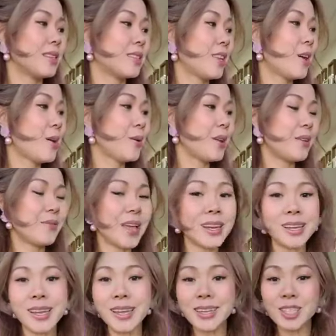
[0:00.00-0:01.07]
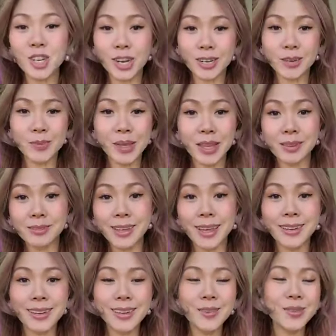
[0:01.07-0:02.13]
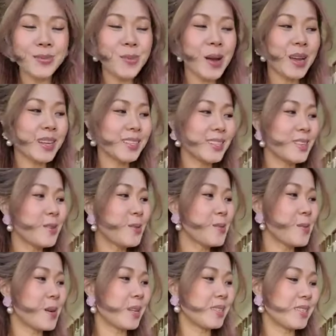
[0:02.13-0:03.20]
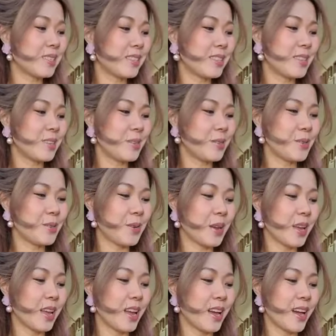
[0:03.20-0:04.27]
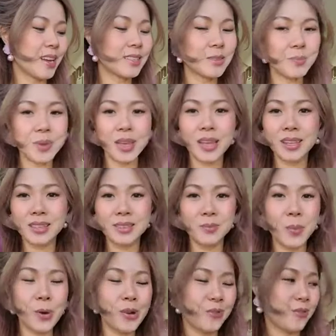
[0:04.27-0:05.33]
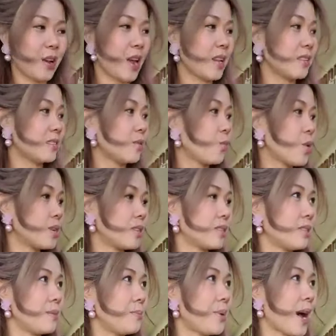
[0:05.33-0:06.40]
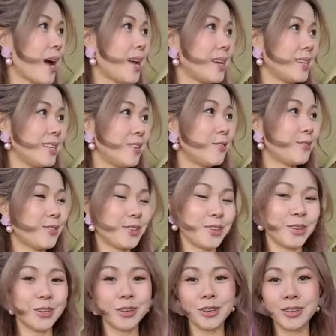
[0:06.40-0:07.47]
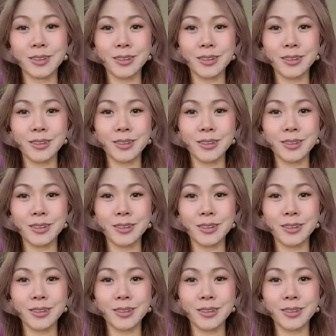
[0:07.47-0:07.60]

so if any gentleman, anyone who wants to, husband, boyfriend, wants to buy a gift for your